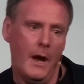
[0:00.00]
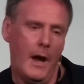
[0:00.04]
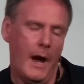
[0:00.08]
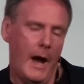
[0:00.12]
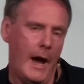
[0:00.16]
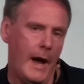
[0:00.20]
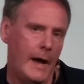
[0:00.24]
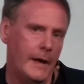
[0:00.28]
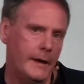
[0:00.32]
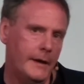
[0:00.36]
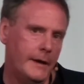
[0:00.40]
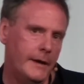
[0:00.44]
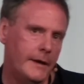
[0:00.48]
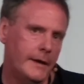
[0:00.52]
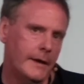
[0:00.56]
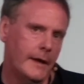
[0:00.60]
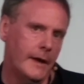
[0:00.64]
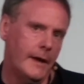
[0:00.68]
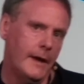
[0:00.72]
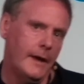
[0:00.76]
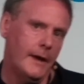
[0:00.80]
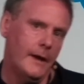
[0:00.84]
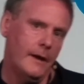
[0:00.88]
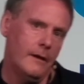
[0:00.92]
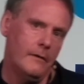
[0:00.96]
And
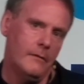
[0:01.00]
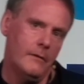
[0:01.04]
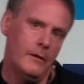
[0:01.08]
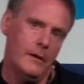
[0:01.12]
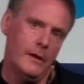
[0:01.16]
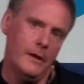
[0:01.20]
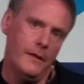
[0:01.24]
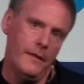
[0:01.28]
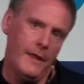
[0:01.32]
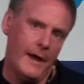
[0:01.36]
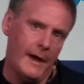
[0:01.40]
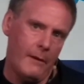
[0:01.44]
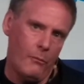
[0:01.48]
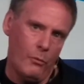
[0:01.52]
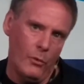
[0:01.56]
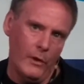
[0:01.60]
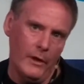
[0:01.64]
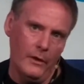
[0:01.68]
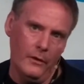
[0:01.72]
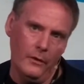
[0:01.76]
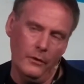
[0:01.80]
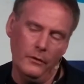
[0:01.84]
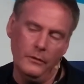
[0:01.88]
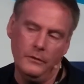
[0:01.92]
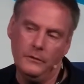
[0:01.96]
that
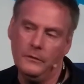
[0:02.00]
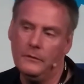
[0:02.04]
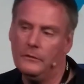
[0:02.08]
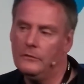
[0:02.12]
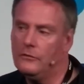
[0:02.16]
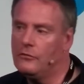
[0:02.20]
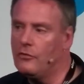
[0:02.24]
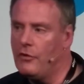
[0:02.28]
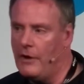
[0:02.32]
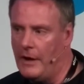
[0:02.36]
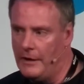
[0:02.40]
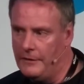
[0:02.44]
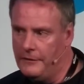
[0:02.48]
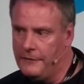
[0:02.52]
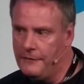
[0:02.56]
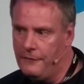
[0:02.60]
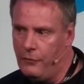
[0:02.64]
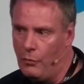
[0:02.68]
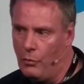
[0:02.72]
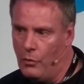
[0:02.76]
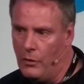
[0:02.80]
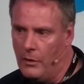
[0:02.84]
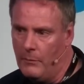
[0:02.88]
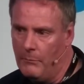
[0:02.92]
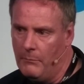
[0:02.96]
will
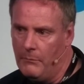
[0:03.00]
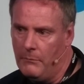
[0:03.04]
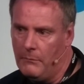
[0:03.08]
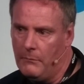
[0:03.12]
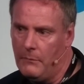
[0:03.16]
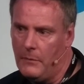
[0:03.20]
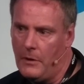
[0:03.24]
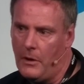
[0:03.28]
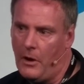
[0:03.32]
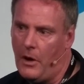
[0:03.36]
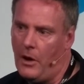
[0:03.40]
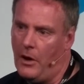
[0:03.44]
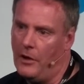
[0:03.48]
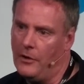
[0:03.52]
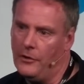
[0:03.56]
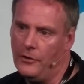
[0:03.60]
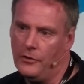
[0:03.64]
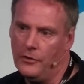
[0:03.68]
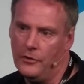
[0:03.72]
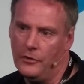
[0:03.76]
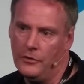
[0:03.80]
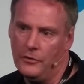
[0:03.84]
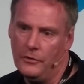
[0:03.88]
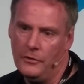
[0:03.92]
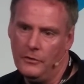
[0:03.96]
transform how
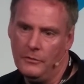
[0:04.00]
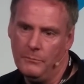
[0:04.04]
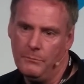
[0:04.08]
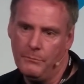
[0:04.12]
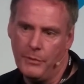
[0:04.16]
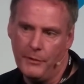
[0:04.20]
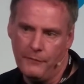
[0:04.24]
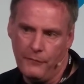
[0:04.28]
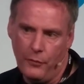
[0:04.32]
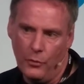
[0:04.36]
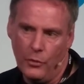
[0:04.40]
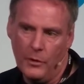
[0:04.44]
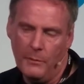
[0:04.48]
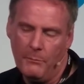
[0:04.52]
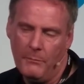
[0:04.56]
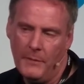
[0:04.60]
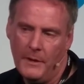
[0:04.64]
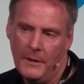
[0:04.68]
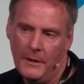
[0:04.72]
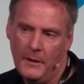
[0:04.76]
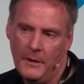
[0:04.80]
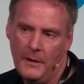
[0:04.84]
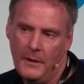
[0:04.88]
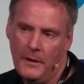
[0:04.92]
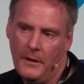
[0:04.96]
you perform.
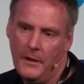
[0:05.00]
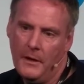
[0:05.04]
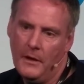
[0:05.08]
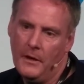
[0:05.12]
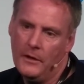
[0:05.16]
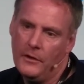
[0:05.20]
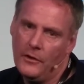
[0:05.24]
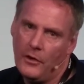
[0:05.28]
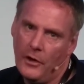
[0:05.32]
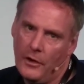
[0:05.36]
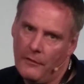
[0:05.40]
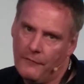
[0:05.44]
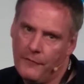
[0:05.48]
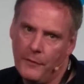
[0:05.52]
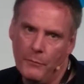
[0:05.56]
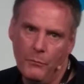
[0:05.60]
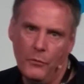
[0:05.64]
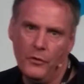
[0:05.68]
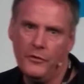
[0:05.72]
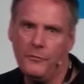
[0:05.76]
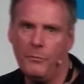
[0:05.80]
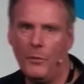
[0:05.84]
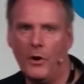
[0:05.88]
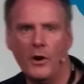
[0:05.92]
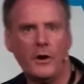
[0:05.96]
Now, for
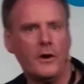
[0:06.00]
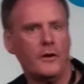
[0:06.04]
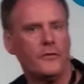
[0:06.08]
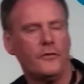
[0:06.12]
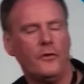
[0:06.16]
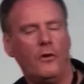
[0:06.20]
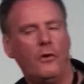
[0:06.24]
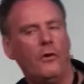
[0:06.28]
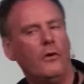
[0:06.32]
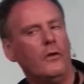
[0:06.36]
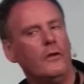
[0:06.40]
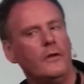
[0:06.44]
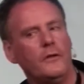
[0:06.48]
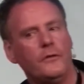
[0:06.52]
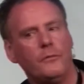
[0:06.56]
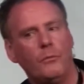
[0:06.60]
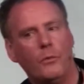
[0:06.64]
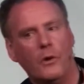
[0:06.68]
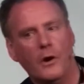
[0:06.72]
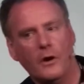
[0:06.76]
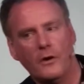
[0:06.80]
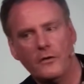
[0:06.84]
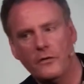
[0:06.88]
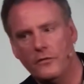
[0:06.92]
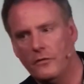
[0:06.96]
most markets, all this
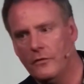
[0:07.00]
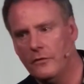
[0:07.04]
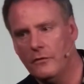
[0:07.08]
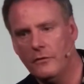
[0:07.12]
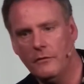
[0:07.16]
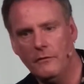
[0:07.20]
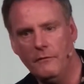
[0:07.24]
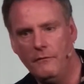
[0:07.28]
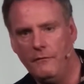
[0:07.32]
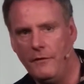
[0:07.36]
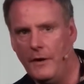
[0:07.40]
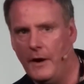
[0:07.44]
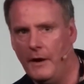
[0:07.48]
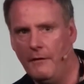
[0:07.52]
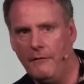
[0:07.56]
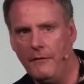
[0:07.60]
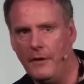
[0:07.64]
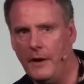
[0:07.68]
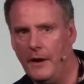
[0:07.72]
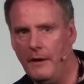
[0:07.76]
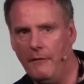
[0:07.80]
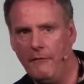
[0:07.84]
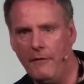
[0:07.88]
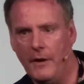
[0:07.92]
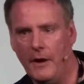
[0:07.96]
works very,
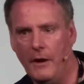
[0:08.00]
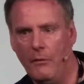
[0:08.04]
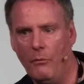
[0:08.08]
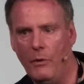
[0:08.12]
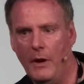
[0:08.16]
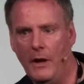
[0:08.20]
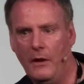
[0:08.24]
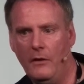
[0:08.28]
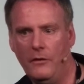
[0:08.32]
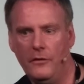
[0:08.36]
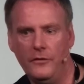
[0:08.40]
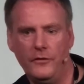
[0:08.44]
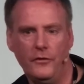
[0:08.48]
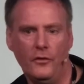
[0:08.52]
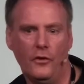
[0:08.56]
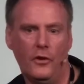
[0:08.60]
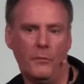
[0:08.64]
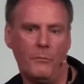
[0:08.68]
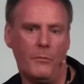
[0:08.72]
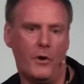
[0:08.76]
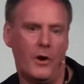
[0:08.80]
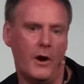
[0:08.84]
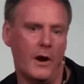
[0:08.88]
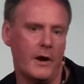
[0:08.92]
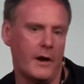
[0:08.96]
very, very well. There's the
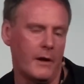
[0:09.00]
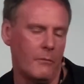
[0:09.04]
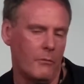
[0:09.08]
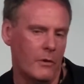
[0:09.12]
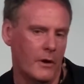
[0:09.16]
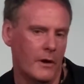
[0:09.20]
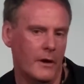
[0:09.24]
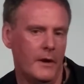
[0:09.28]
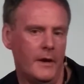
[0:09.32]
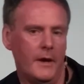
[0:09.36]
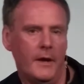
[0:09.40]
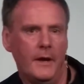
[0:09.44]
old market where